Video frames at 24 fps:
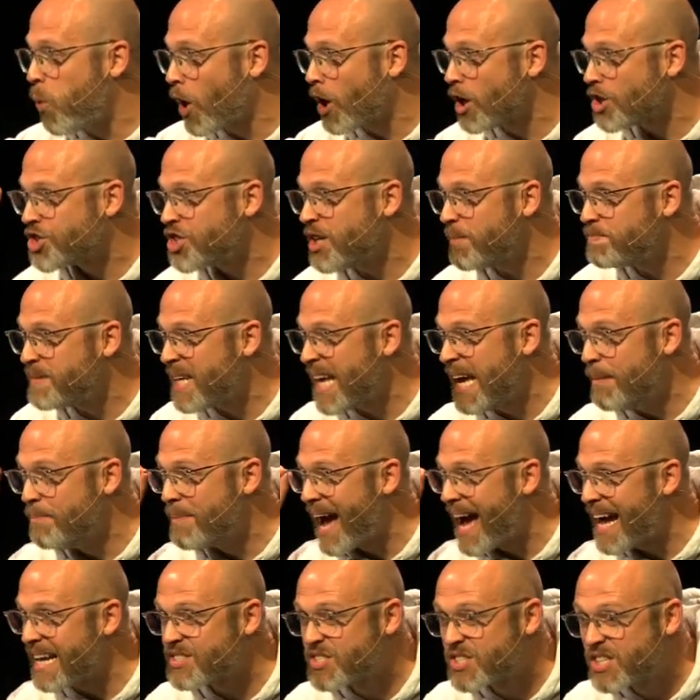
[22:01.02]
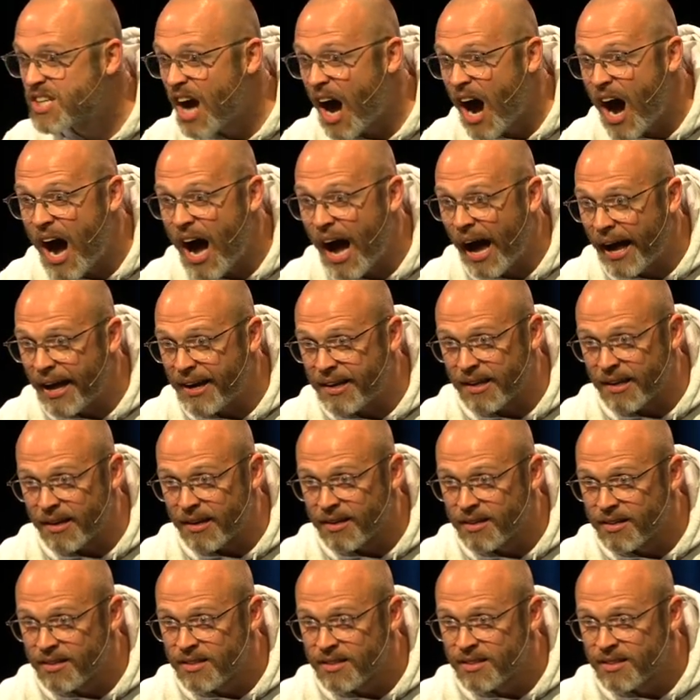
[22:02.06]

worshiped him as God.